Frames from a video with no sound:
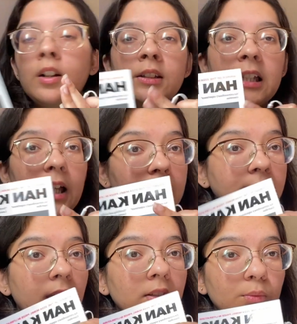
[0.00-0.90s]
Han
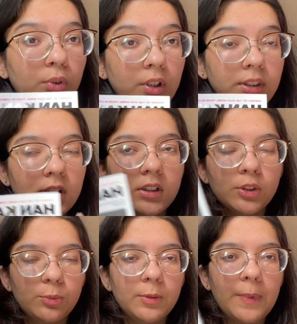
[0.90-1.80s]
Kang won the
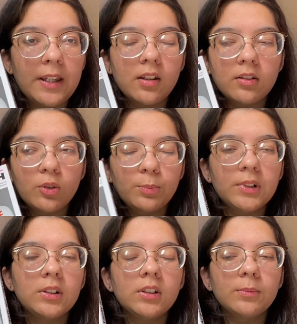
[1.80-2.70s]

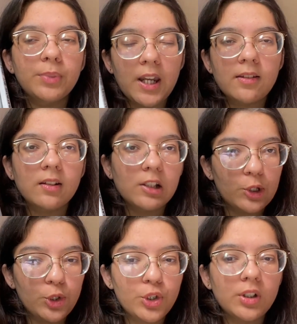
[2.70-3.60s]
Nobel Prize in
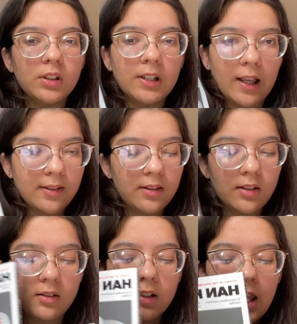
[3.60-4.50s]
Literature last
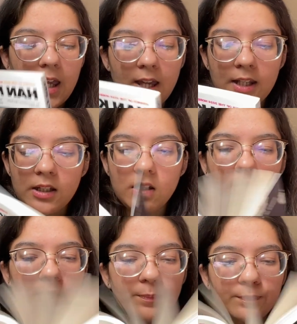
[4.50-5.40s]
year. And
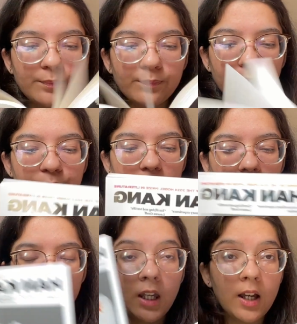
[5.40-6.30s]

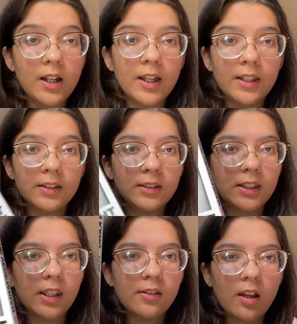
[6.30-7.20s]
yeah, and
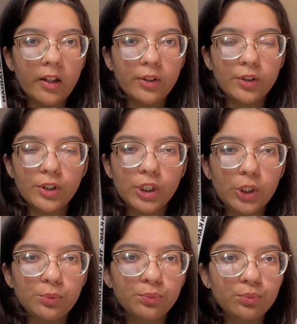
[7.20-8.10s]
these are her
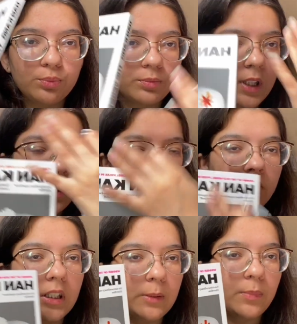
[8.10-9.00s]
new, like,
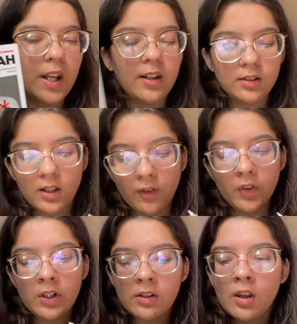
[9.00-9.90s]
rebrand
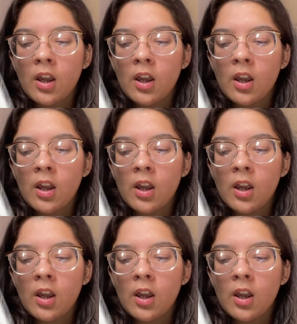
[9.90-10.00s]
covers.